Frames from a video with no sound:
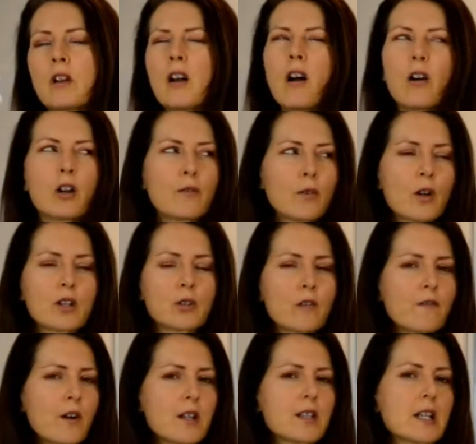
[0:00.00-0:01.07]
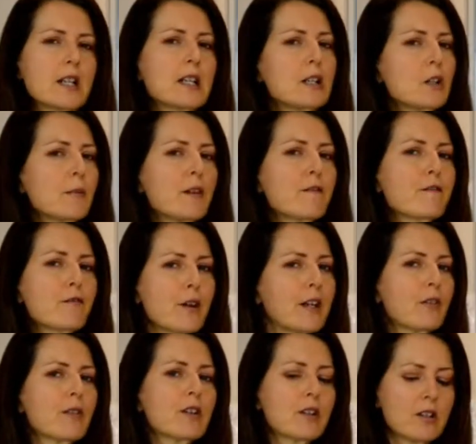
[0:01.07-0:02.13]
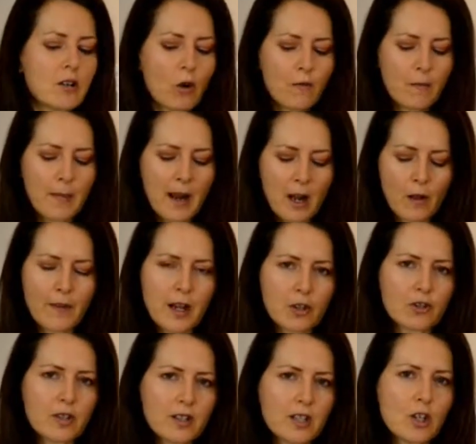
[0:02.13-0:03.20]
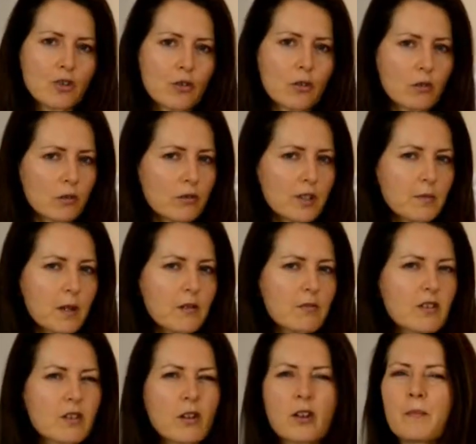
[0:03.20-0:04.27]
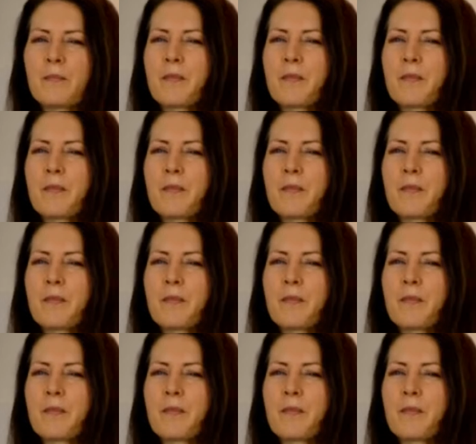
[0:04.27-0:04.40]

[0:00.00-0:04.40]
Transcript: Olive oil I do find it a little bit fragrant, it can overpower the actual essential oil smell, so